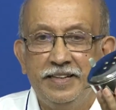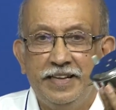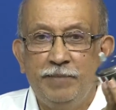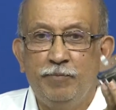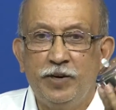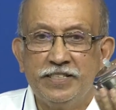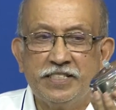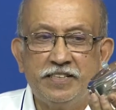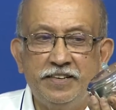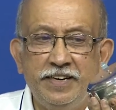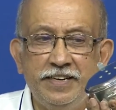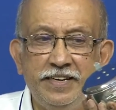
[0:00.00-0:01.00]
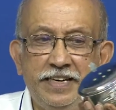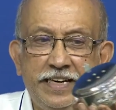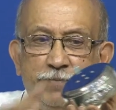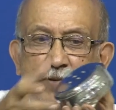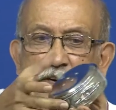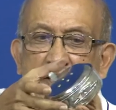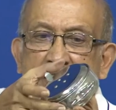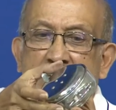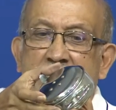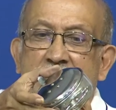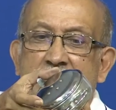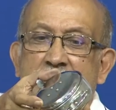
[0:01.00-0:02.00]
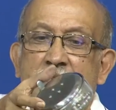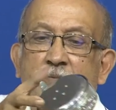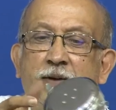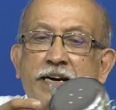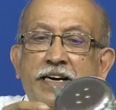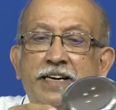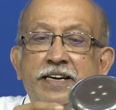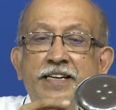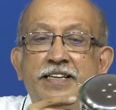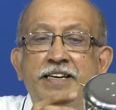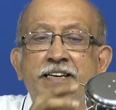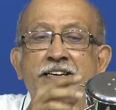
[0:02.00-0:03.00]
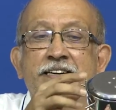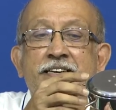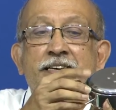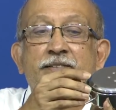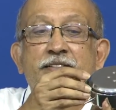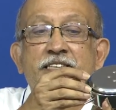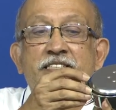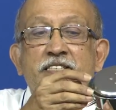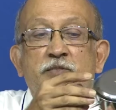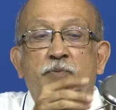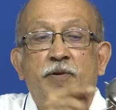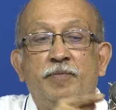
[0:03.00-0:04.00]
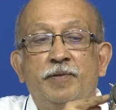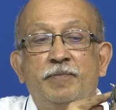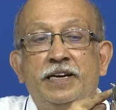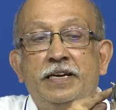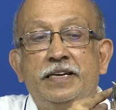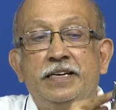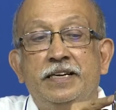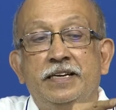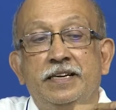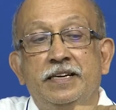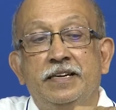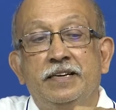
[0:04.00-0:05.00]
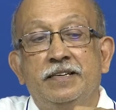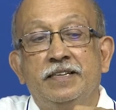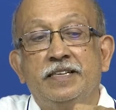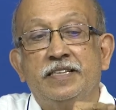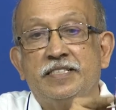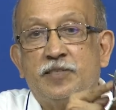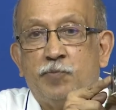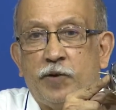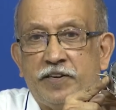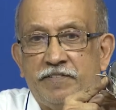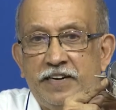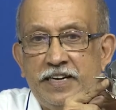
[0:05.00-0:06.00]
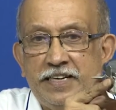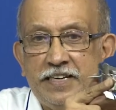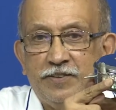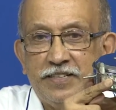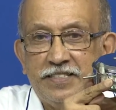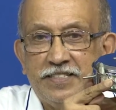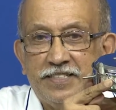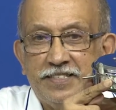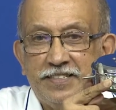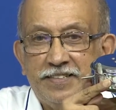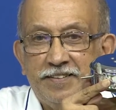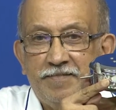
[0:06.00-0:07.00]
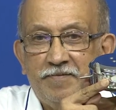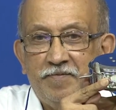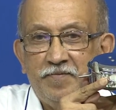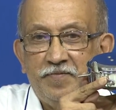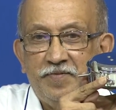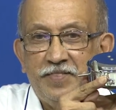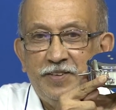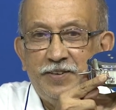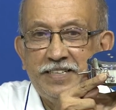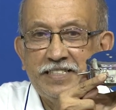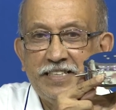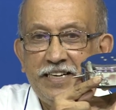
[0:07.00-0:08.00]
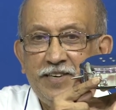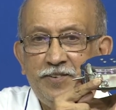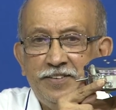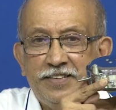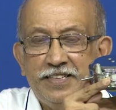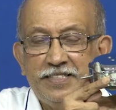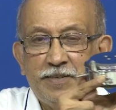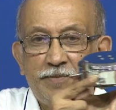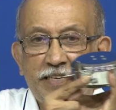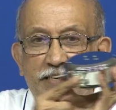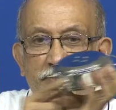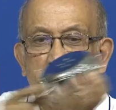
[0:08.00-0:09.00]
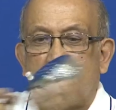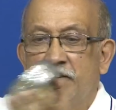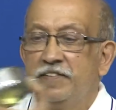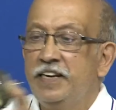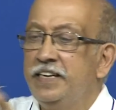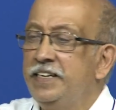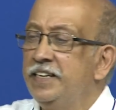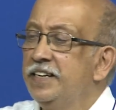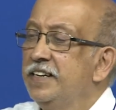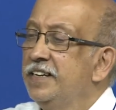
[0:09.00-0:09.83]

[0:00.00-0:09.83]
embossed or deep drawn uh, part and then this is probably spot welded to this. You understand no? There is a bit of spot welding